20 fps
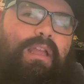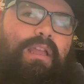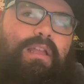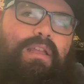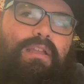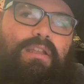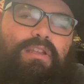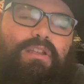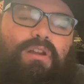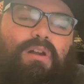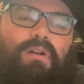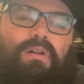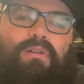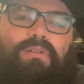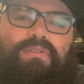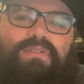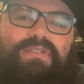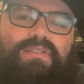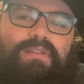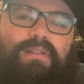
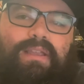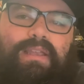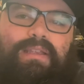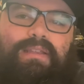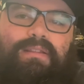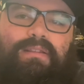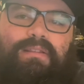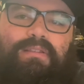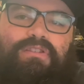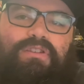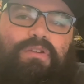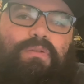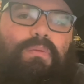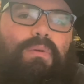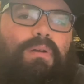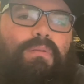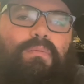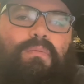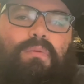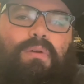calls, like,
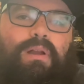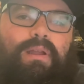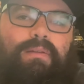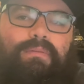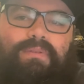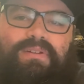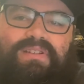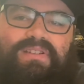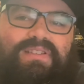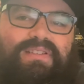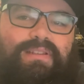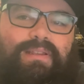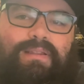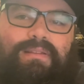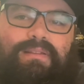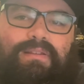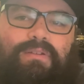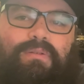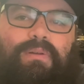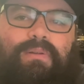211, which is the
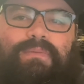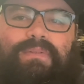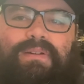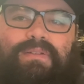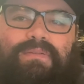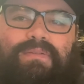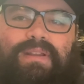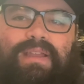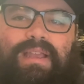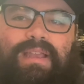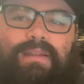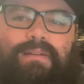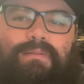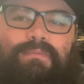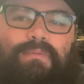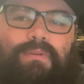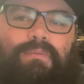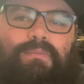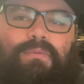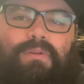equivalent of
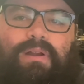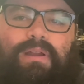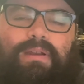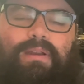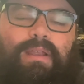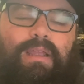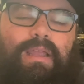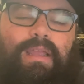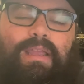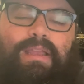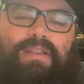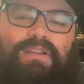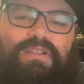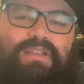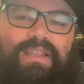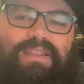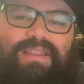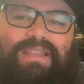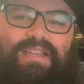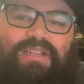911,
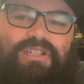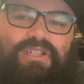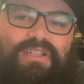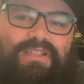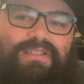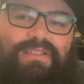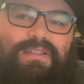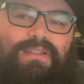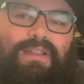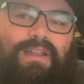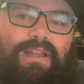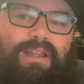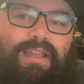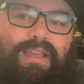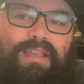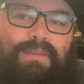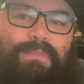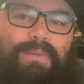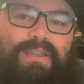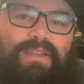they think she's
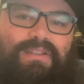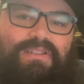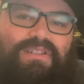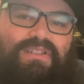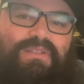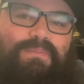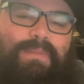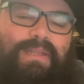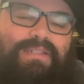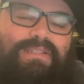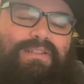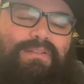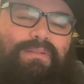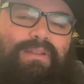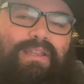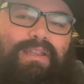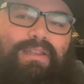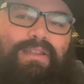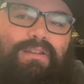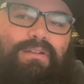lying because she's
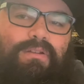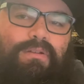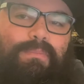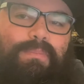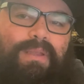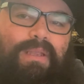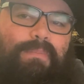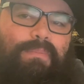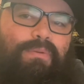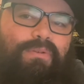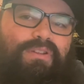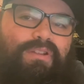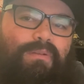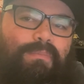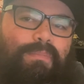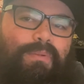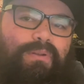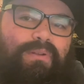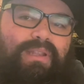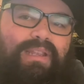mentally ill. People don't
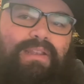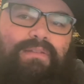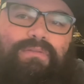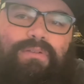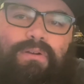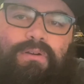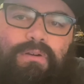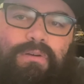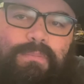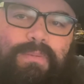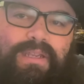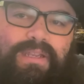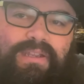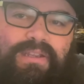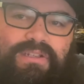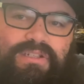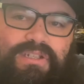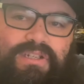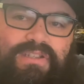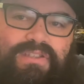believe her
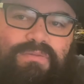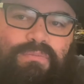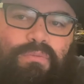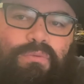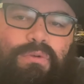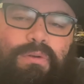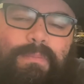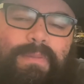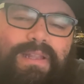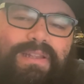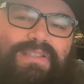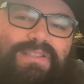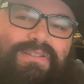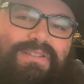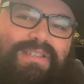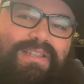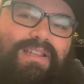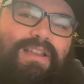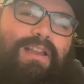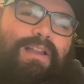because she's a woman. So it's
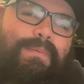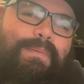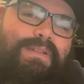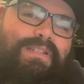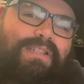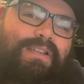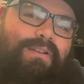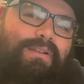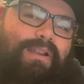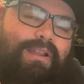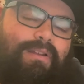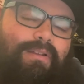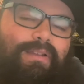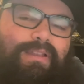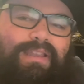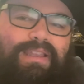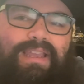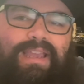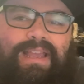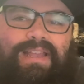a commentary on
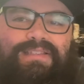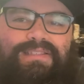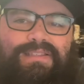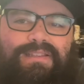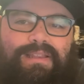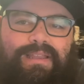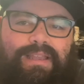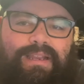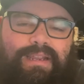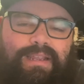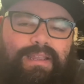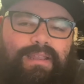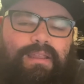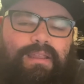gaslighting